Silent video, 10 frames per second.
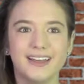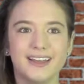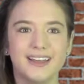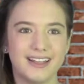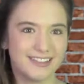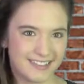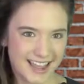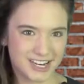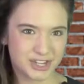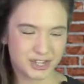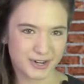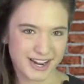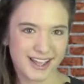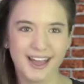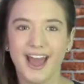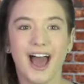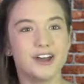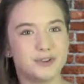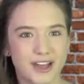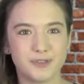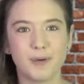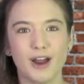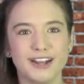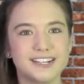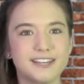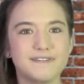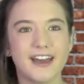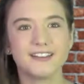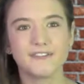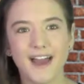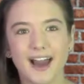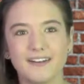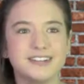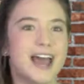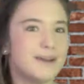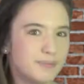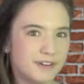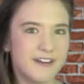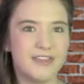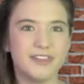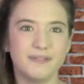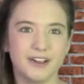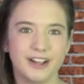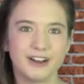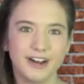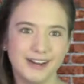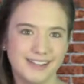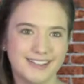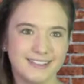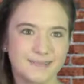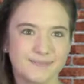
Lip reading: And Stage 3, address product defects found and prevent their reoccurrence.